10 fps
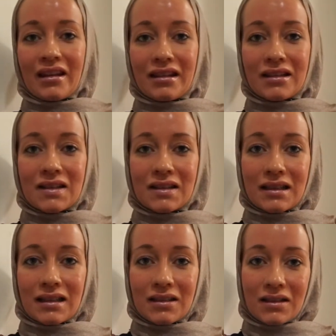this
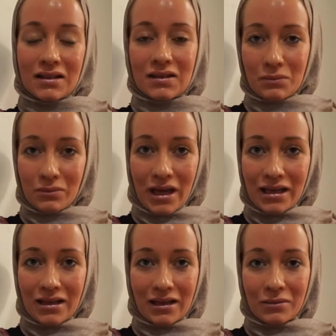by
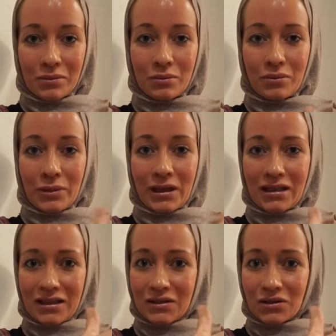the
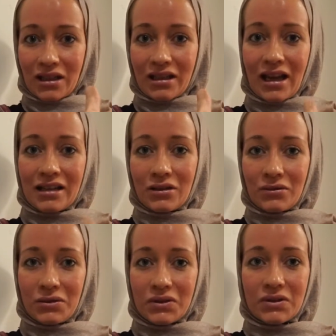pedestrian kind of
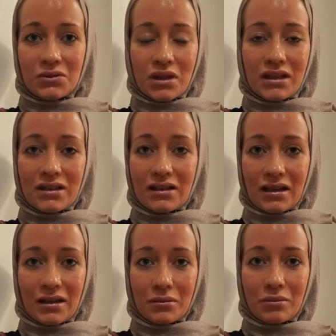street
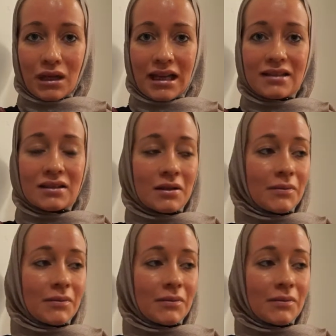place,